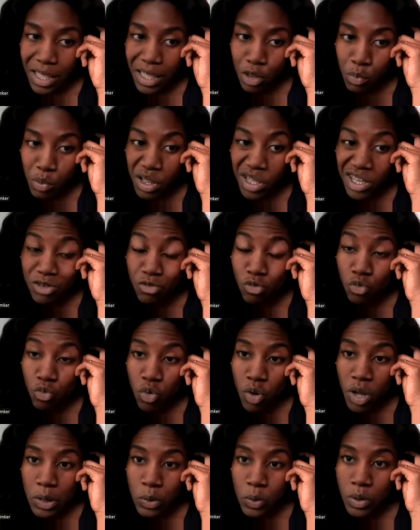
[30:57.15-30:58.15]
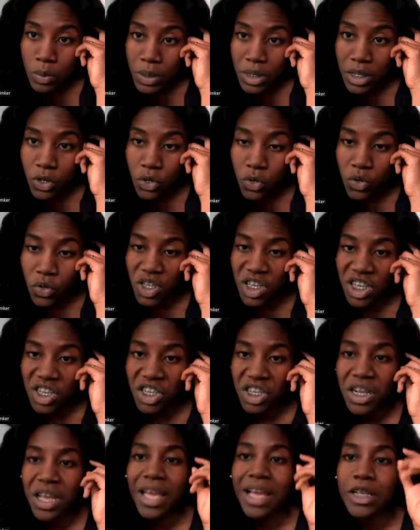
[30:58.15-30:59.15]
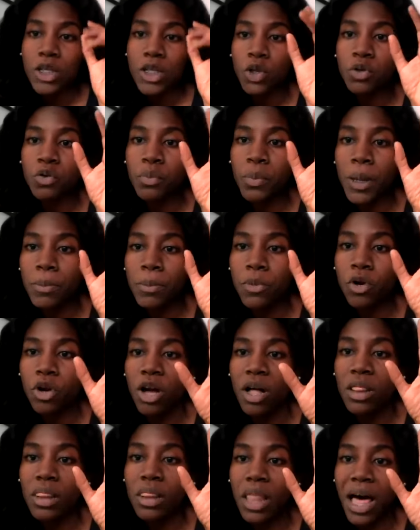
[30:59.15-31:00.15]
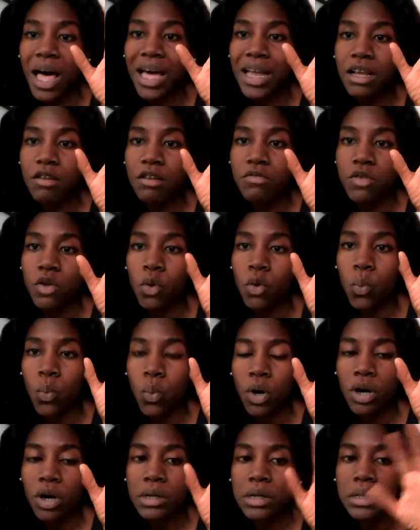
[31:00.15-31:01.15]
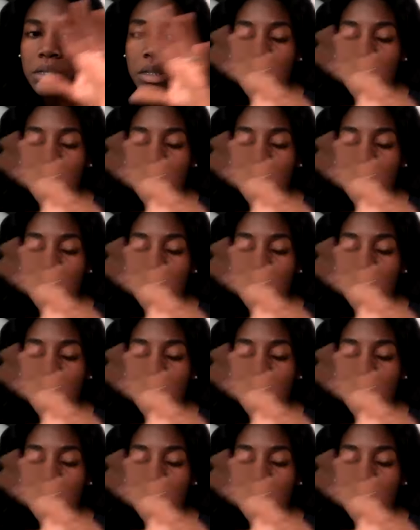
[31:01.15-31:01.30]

the belize rural women's association i actually remember a lot of your work